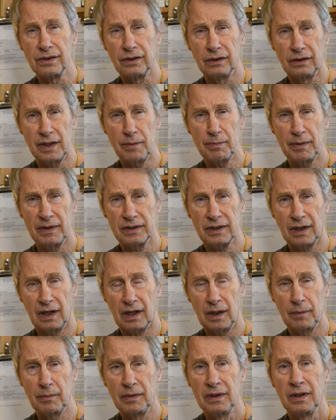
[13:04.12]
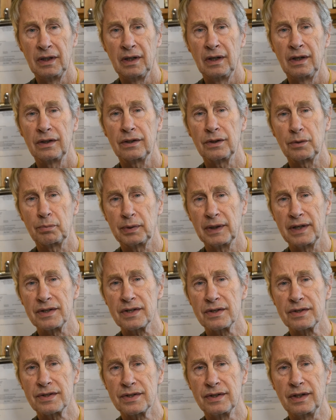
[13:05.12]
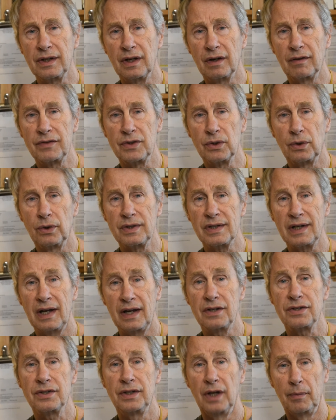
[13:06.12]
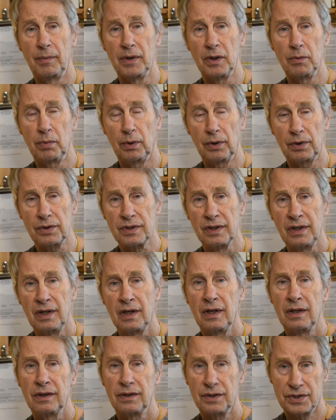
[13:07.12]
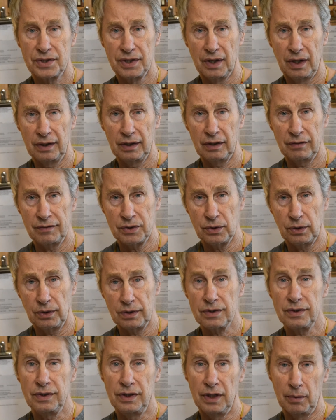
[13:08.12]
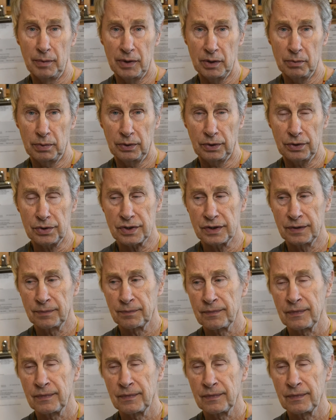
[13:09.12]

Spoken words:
leap in time to the presidency of George H.W. Bush, the son of George W. Bush,